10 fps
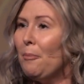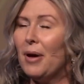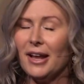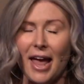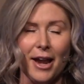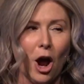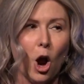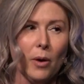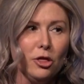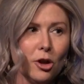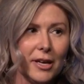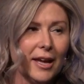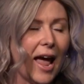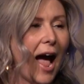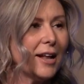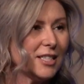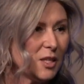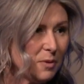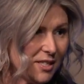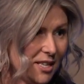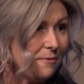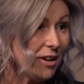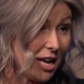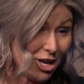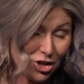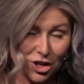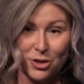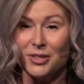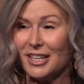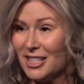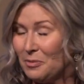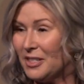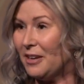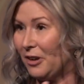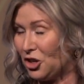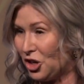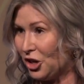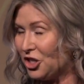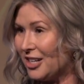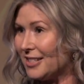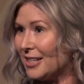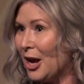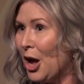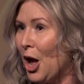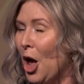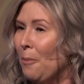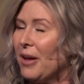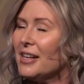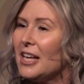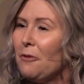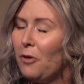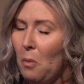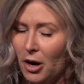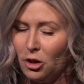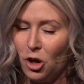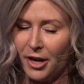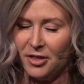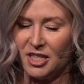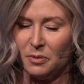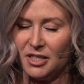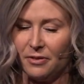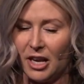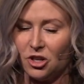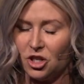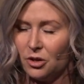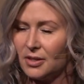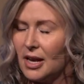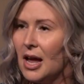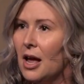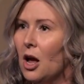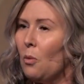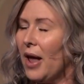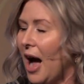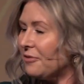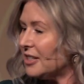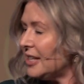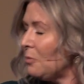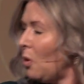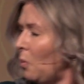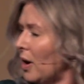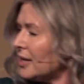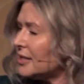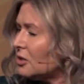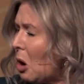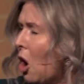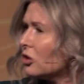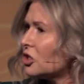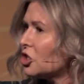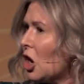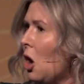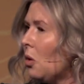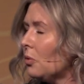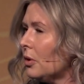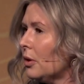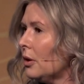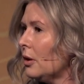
But again, are we looking at specific issues in specific churches? Because if we want to look at these specific issues, we have to see, well, what is Paul's tone